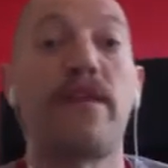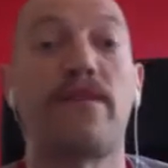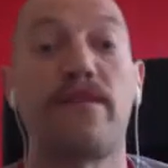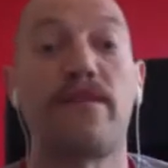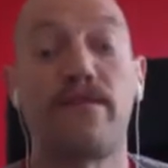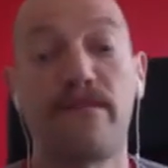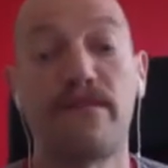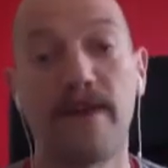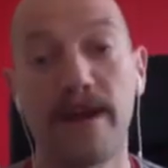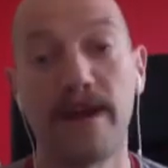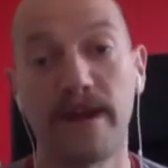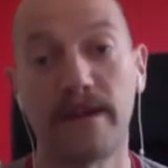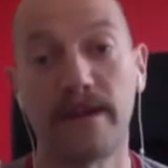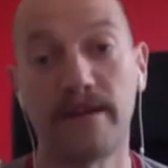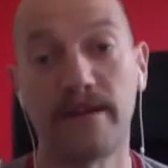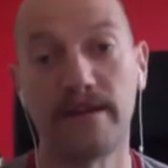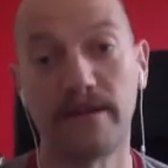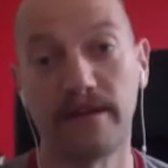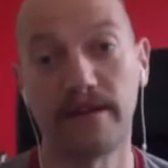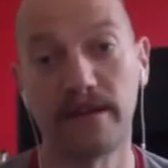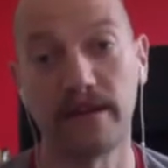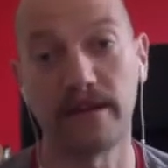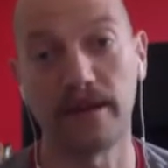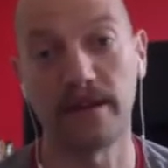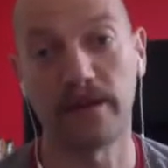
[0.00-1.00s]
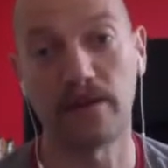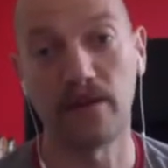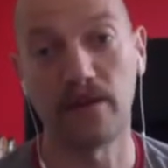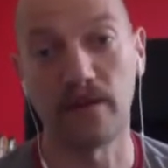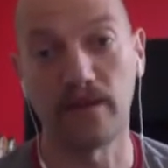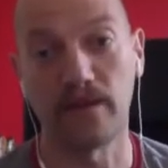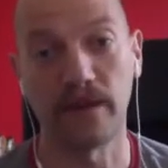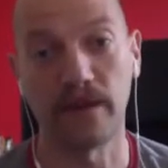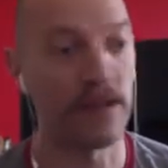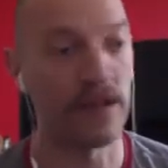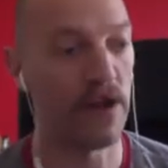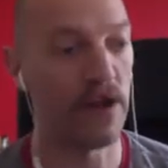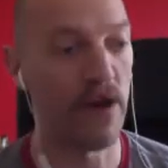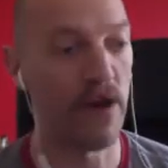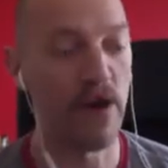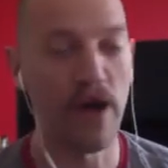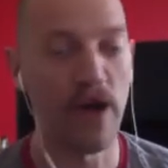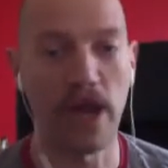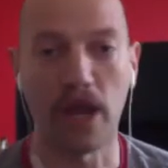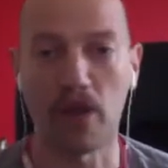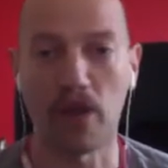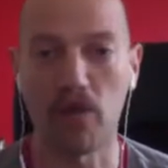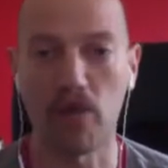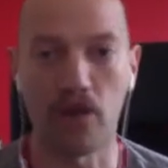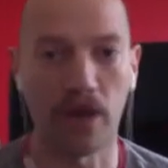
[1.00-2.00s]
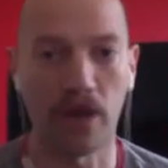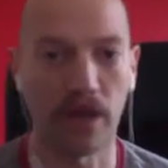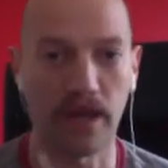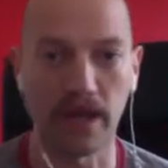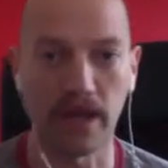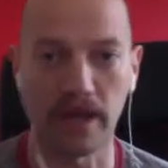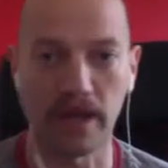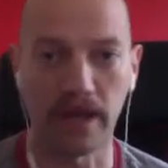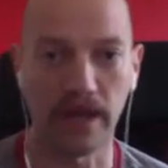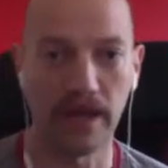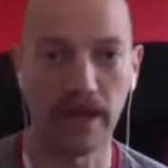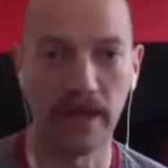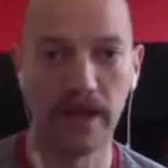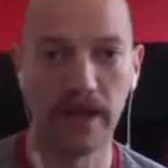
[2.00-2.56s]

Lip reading: the fact it's got this high quality